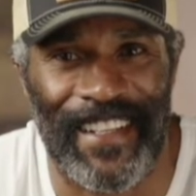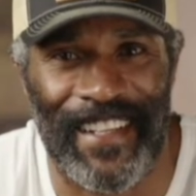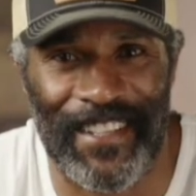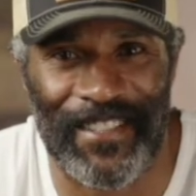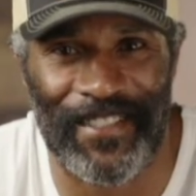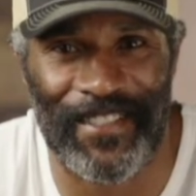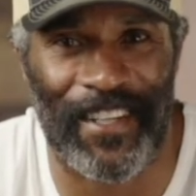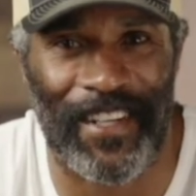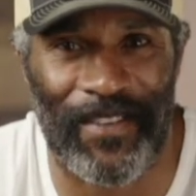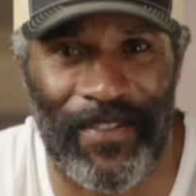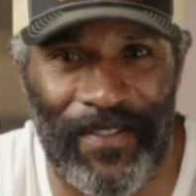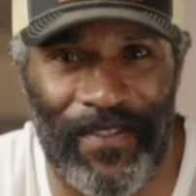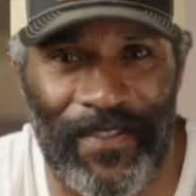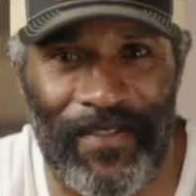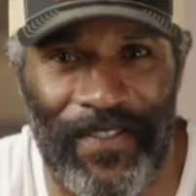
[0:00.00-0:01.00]
It's
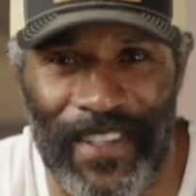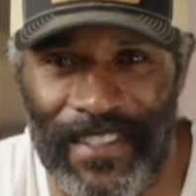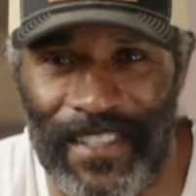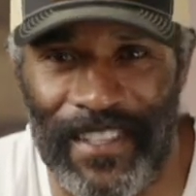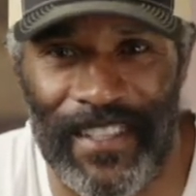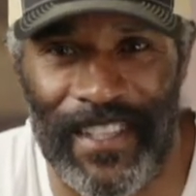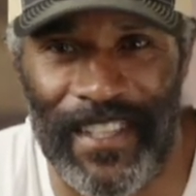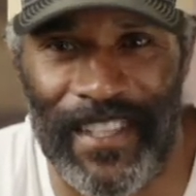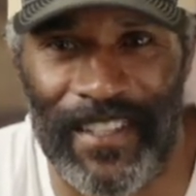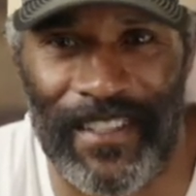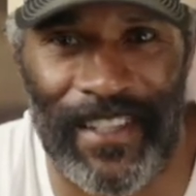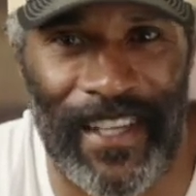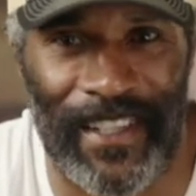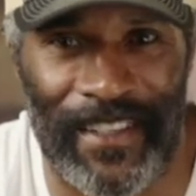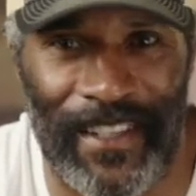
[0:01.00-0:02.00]
tough. Physically,
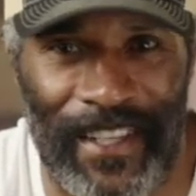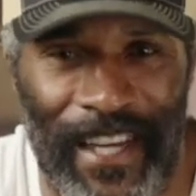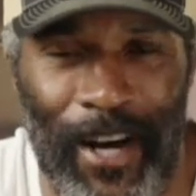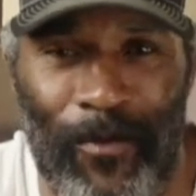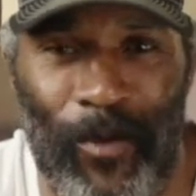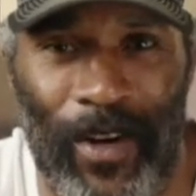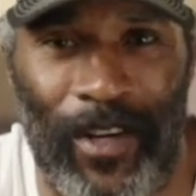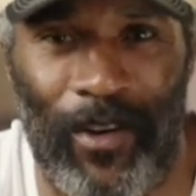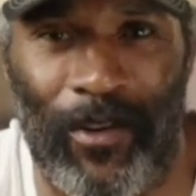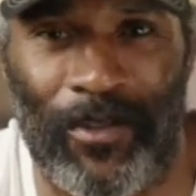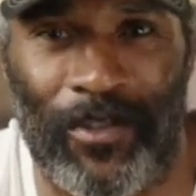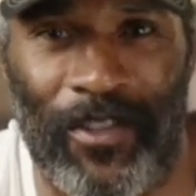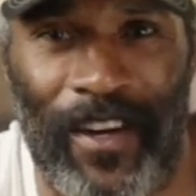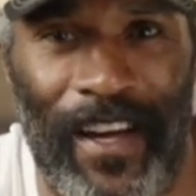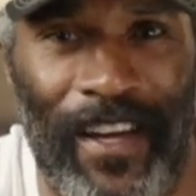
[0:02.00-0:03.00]
like the cowboy
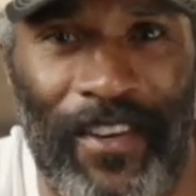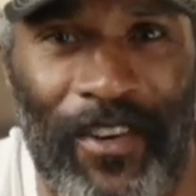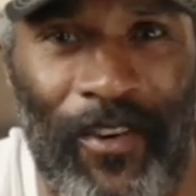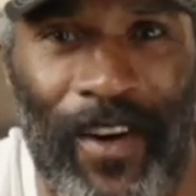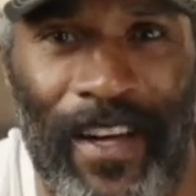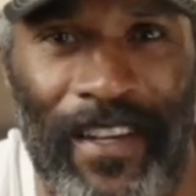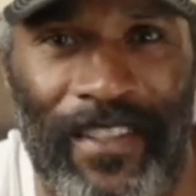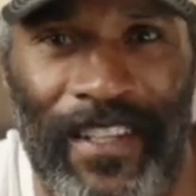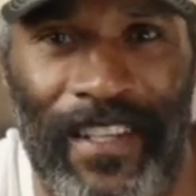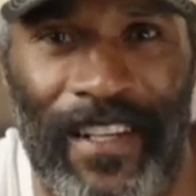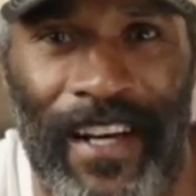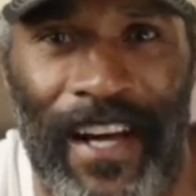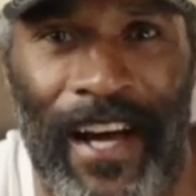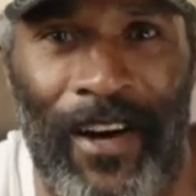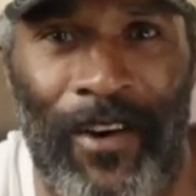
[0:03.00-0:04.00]
culture, I had no
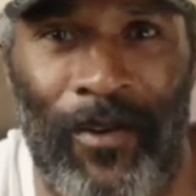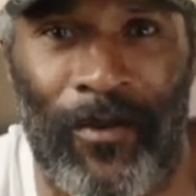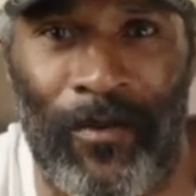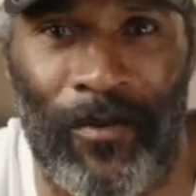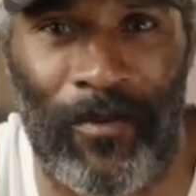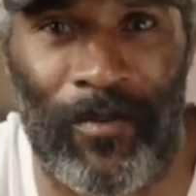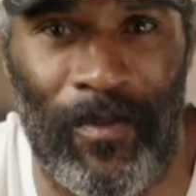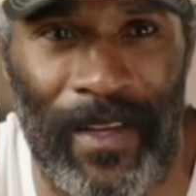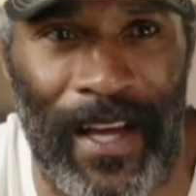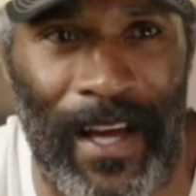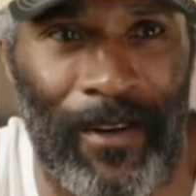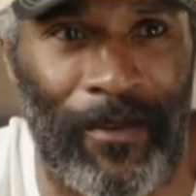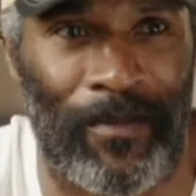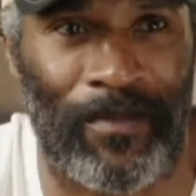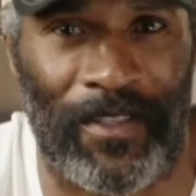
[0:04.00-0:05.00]
idea how
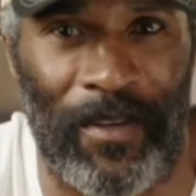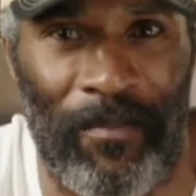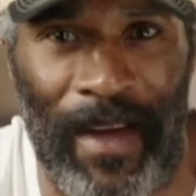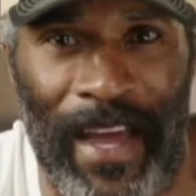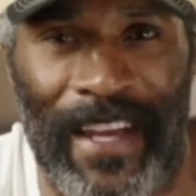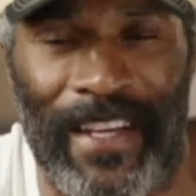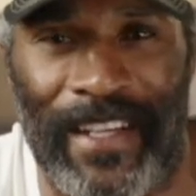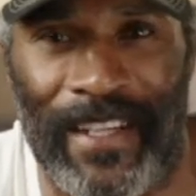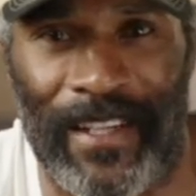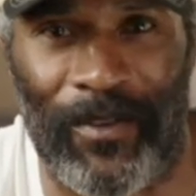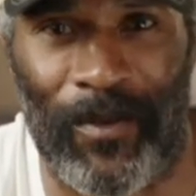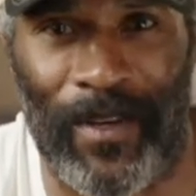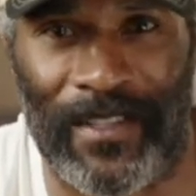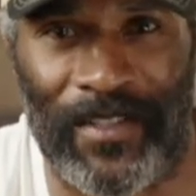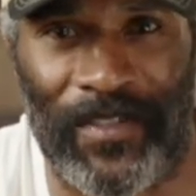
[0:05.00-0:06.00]
how demanding it
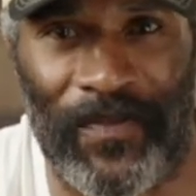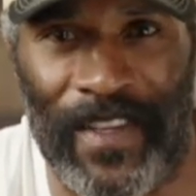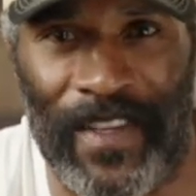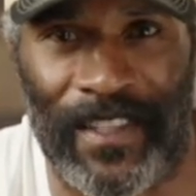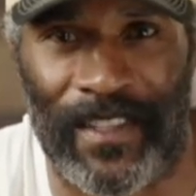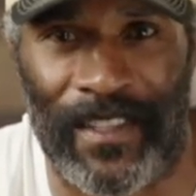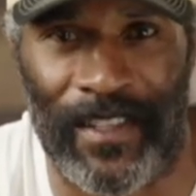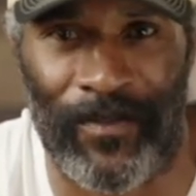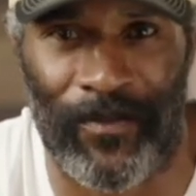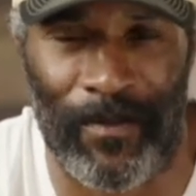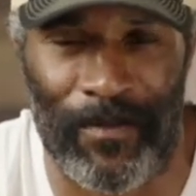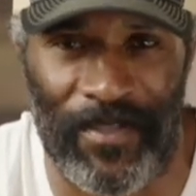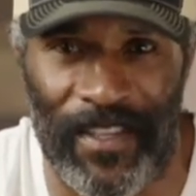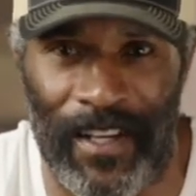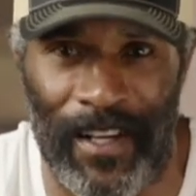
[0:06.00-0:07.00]
was physically
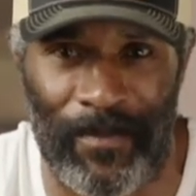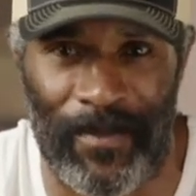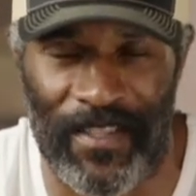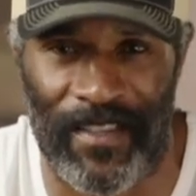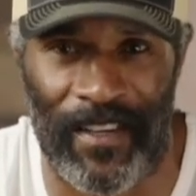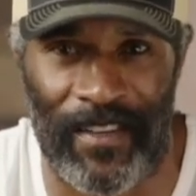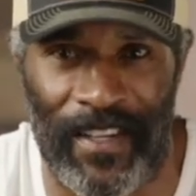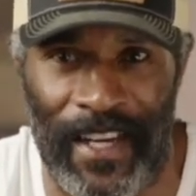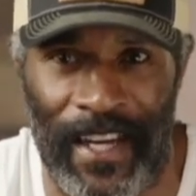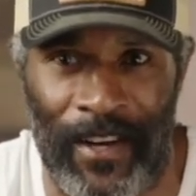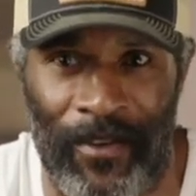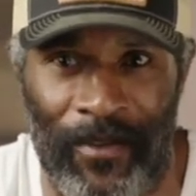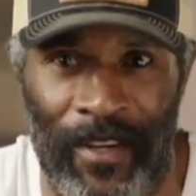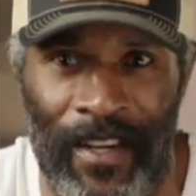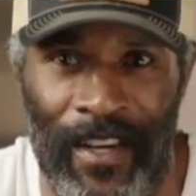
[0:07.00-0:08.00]
from sun up to
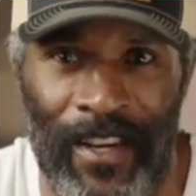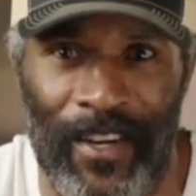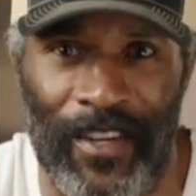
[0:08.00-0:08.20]
sundown.